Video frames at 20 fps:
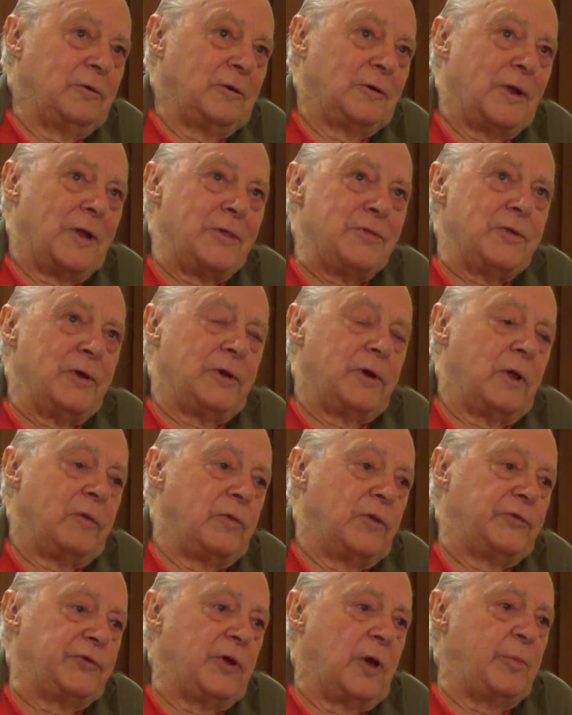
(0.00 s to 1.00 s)
London on
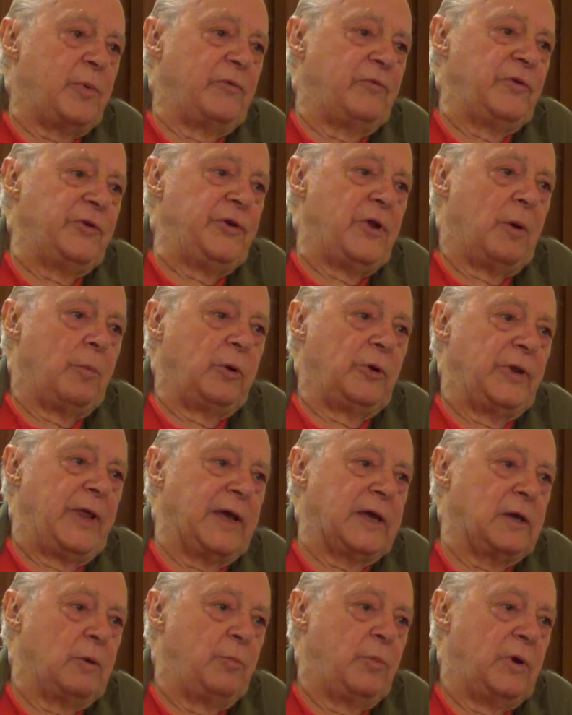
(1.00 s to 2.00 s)
the top of a
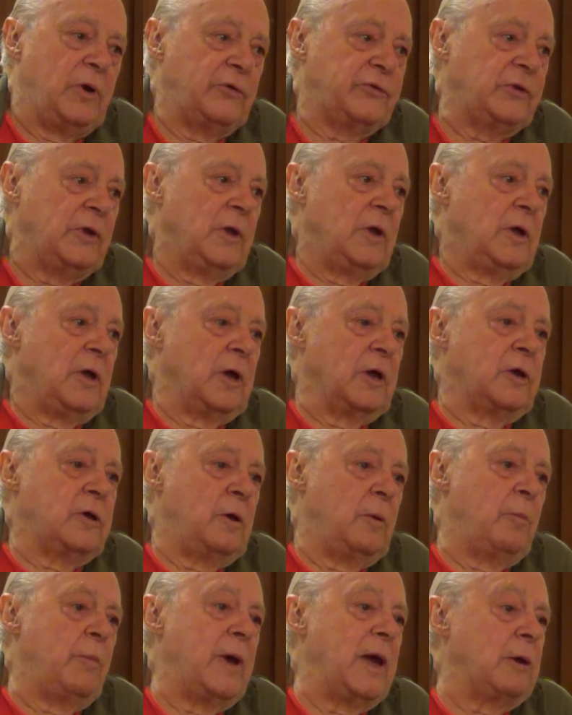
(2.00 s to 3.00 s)
double-decker bus and
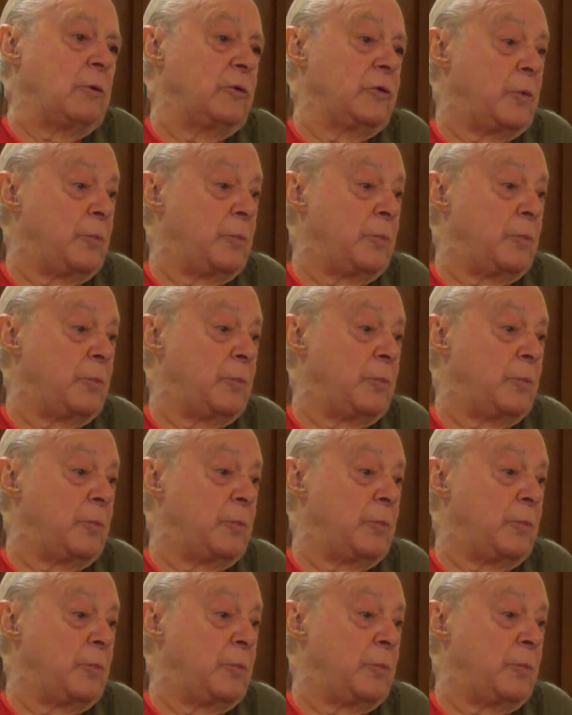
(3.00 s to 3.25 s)
come back with